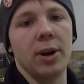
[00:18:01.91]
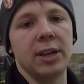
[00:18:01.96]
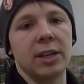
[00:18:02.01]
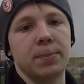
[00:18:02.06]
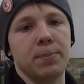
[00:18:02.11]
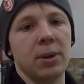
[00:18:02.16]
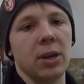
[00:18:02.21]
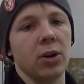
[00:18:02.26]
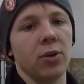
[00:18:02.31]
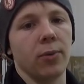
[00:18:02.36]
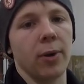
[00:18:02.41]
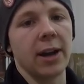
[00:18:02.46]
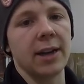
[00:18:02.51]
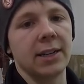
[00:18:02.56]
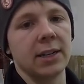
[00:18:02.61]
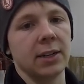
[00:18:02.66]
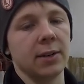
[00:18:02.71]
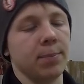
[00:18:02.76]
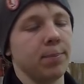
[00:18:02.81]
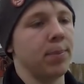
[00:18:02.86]
one is better
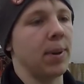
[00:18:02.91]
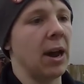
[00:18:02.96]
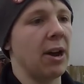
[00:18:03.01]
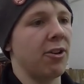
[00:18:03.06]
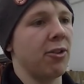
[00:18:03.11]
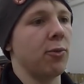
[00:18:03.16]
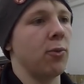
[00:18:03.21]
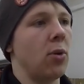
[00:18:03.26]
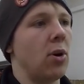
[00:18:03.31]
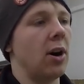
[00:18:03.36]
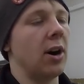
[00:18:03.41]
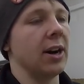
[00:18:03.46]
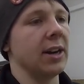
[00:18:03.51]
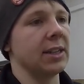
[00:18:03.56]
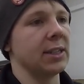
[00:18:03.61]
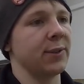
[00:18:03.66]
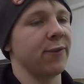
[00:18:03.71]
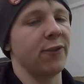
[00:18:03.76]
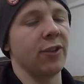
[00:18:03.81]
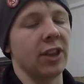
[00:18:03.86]
rated power
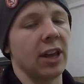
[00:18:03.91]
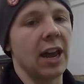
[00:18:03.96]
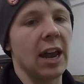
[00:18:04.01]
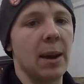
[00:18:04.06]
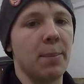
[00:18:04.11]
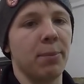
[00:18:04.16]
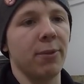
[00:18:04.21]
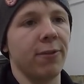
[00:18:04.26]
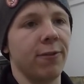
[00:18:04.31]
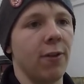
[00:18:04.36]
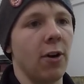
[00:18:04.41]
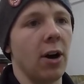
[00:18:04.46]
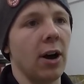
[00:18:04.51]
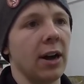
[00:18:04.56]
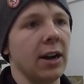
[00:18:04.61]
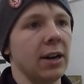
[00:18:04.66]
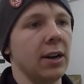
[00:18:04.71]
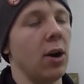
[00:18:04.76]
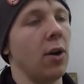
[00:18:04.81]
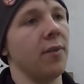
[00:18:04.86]
wise for the
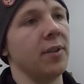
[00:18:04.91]
amplifier.